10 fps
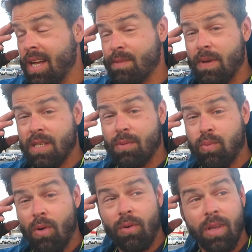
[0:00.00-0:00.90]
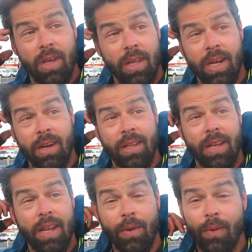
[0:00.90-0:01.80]
as much roadkill here
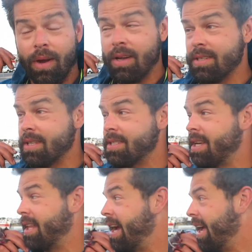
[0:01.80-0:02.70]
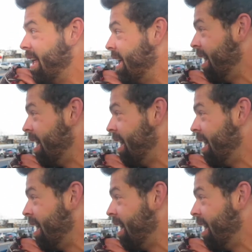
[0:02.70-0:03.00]
than anywhere else, I'll say that.